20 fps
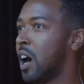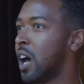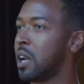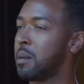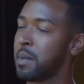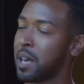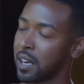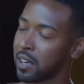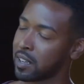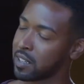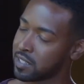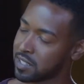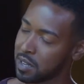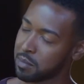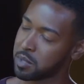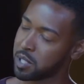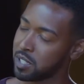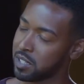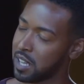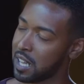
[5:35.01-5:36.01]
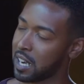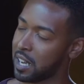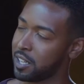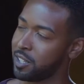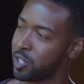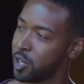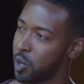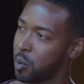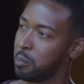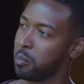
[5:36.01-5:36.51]
automatic assumption that I
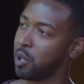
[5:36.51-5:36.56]
don't